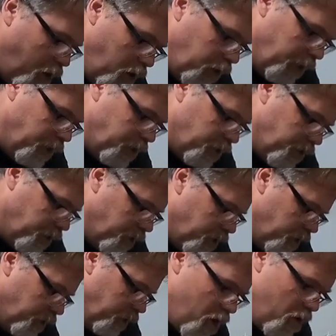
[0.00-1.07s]
pulleys.
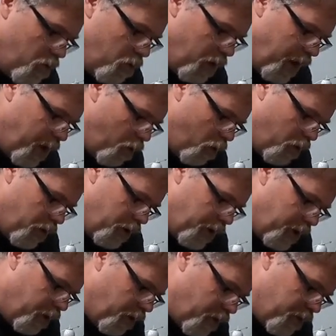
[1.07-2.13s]
What I ordered
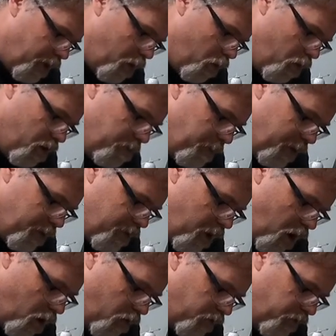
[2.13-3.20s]
here is I ordered
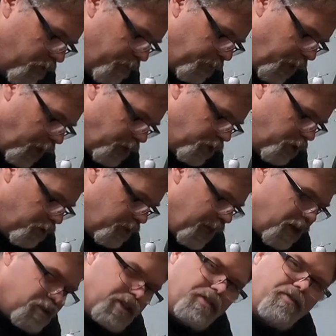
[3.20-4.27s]
myself a two
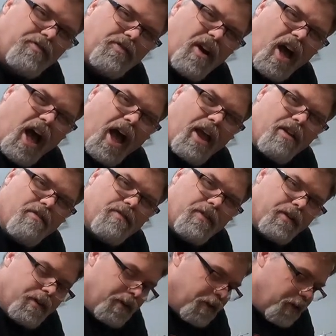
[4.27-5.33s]
thousand five
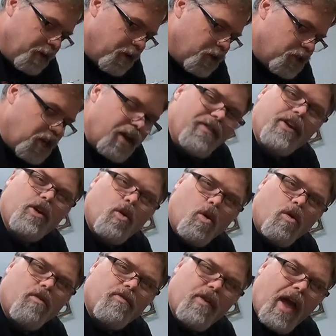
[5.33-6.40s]
Chevy
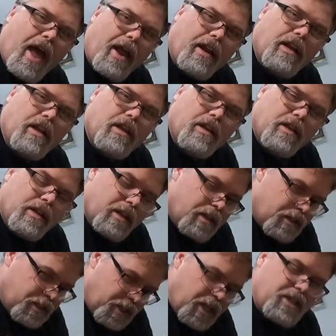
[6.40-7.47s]
Corvette,
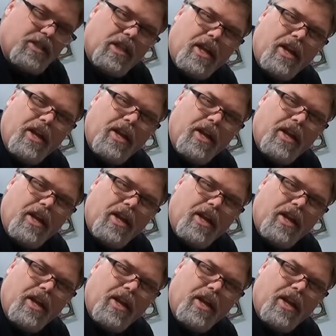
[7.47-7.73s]
six